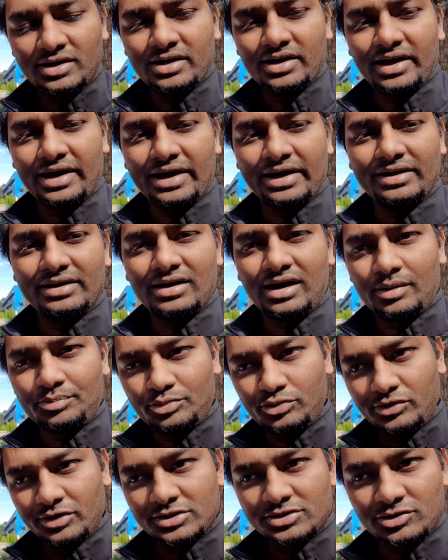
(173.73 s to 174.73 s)
and
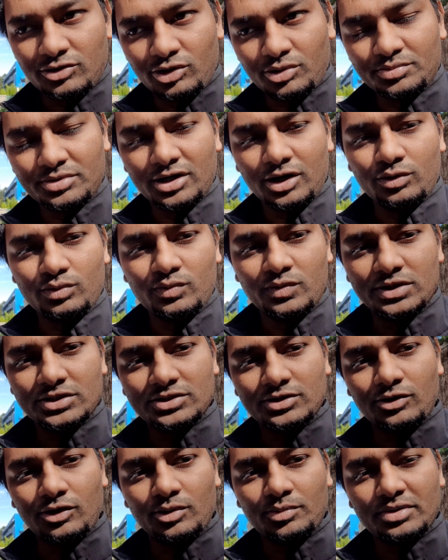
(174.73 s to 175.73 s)
upward slope, downward
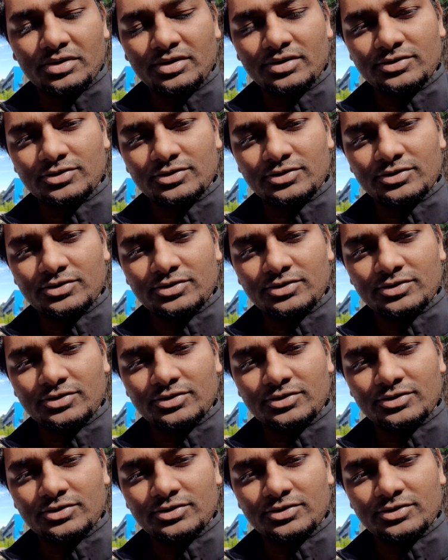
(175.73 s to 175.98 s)
slope.